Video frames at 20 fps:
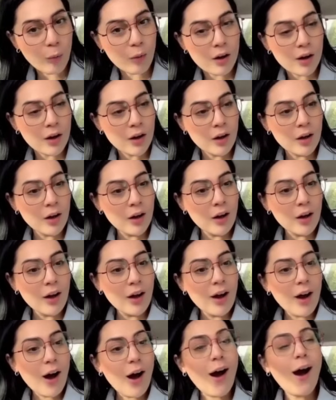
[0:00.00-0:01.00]
oh,
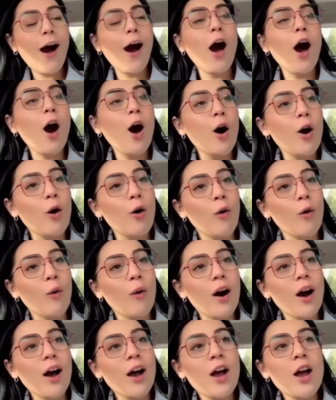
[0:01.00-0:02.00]

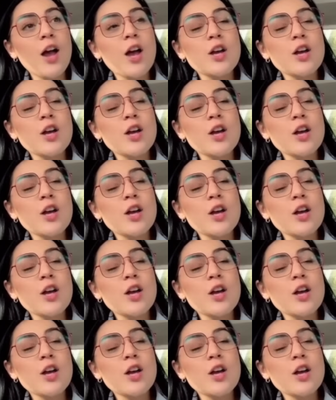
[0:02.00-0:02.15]
oh,